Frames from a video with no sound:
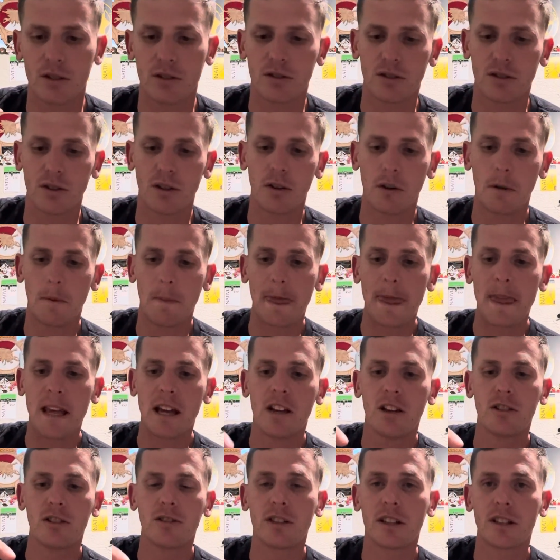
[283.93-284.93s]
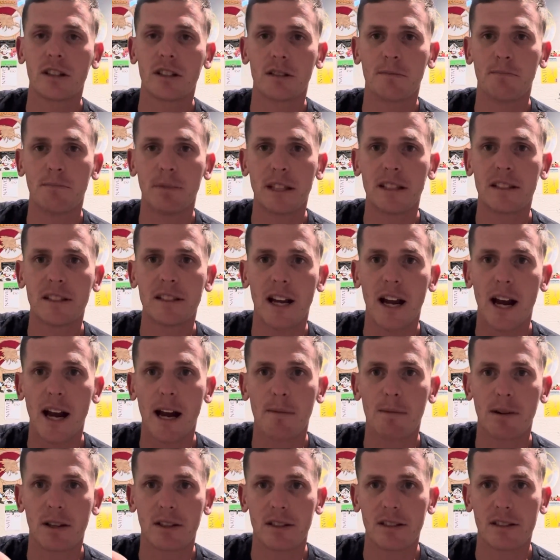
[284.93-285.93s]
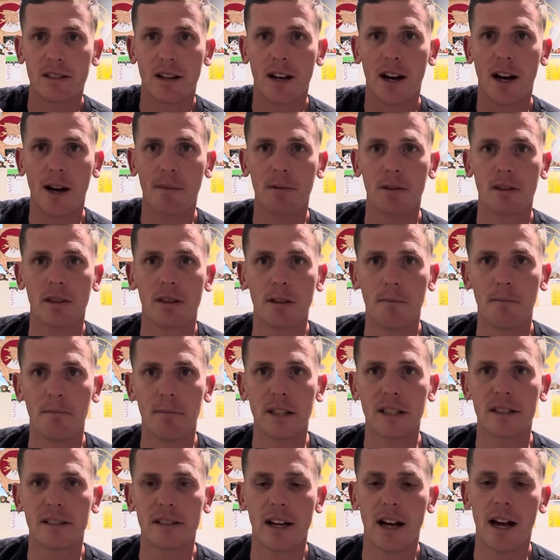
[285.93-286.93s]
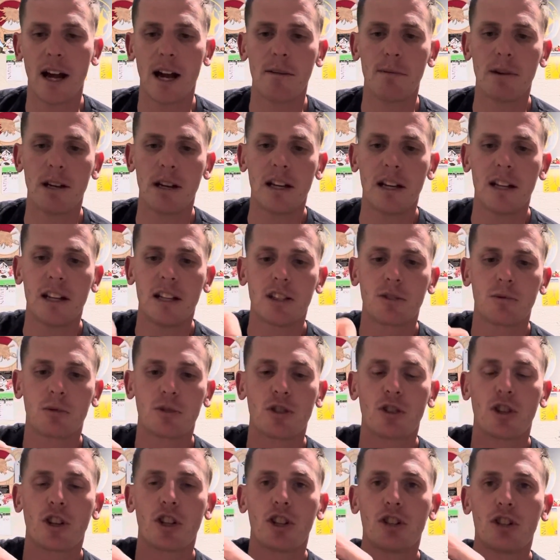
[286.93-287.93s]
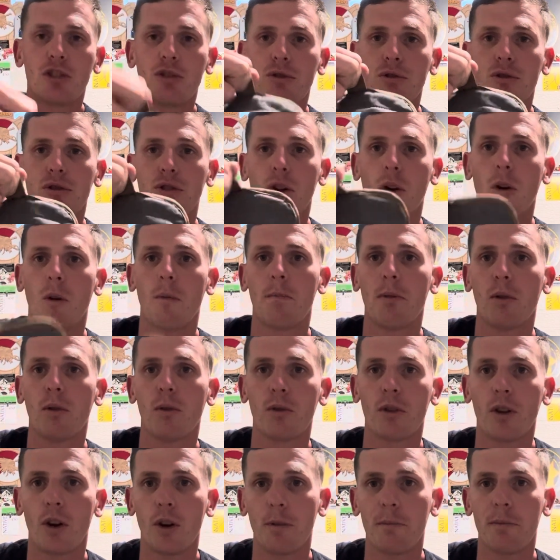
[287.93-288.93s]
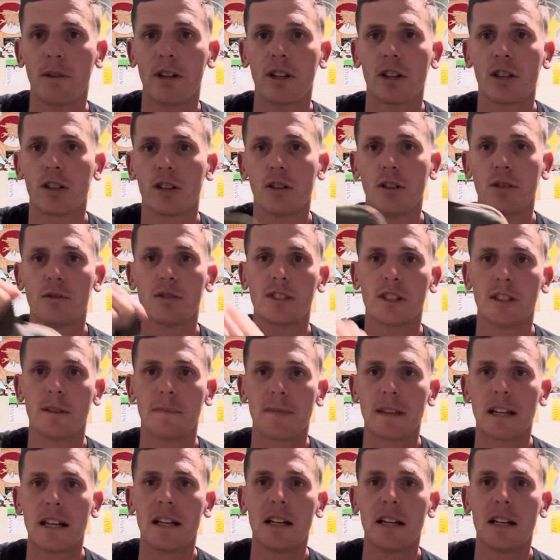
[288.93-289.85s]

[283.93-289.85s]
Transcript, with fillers: So you got this big tab on the top. The big tab is what you're gonna use to pull it open and close it.